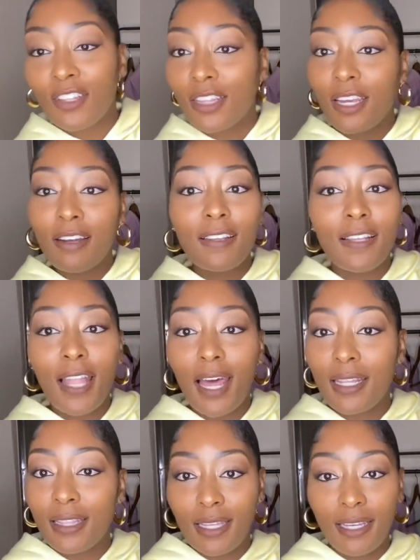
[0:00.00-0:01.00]
There's a lot
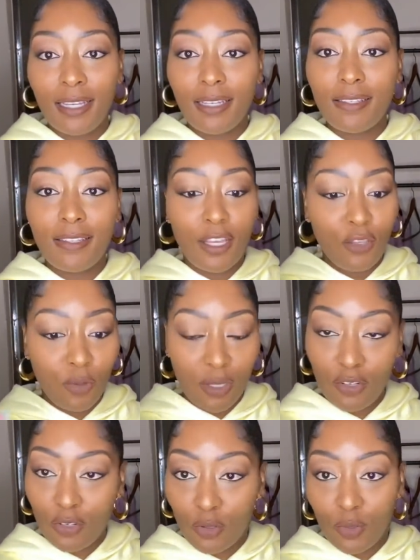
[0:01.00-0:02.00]
of things that you can
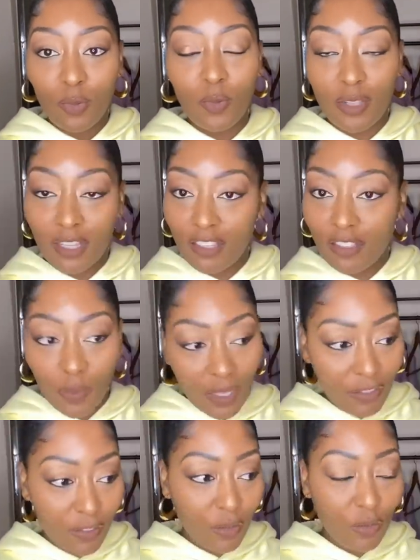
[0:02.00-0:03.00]
do with this
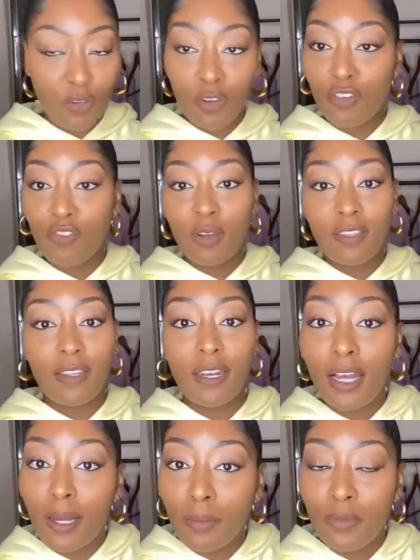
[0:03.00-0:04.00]
sweatsuit. You can dress it
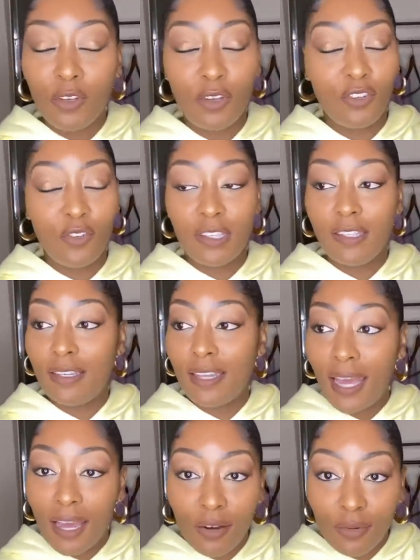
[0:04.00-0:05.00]
up, you can dress it
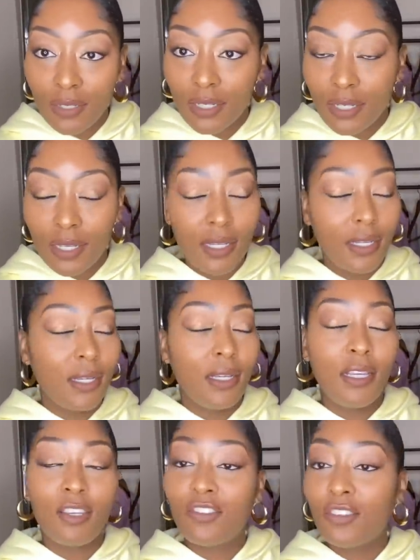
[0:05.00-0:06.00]
down.
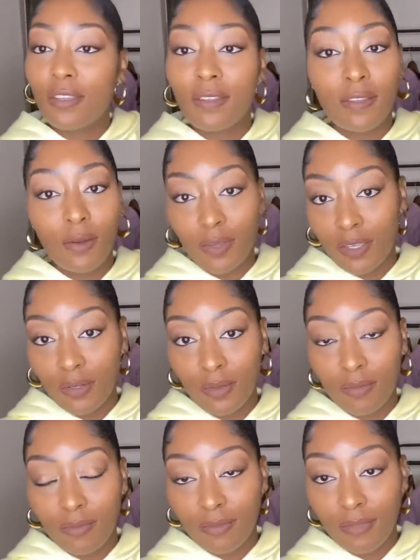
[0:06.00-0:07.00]
It's just so cute,
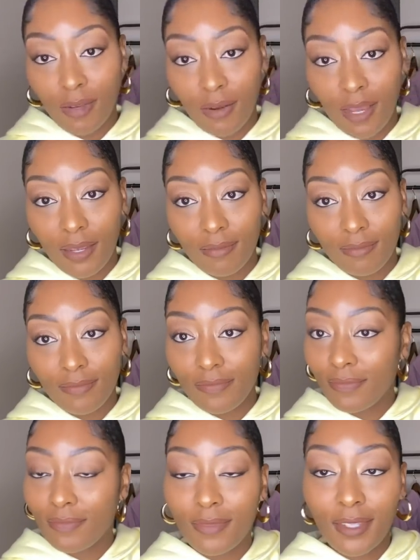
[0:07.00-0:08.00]
okay?
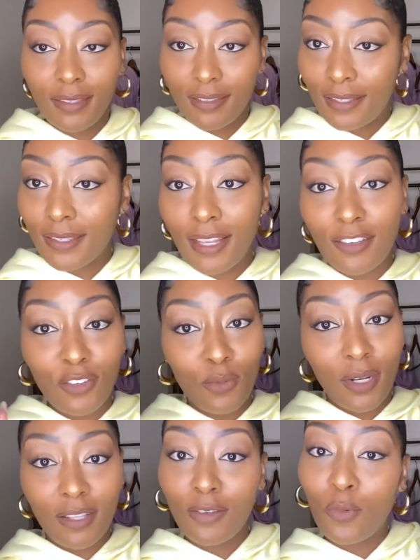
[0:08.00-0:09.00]
It's just, I just
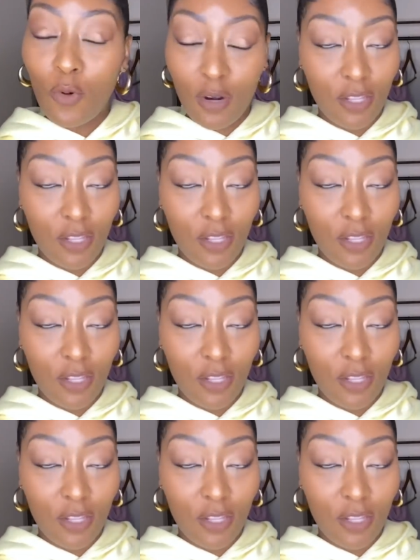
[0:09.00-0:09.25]
wanted to warn you.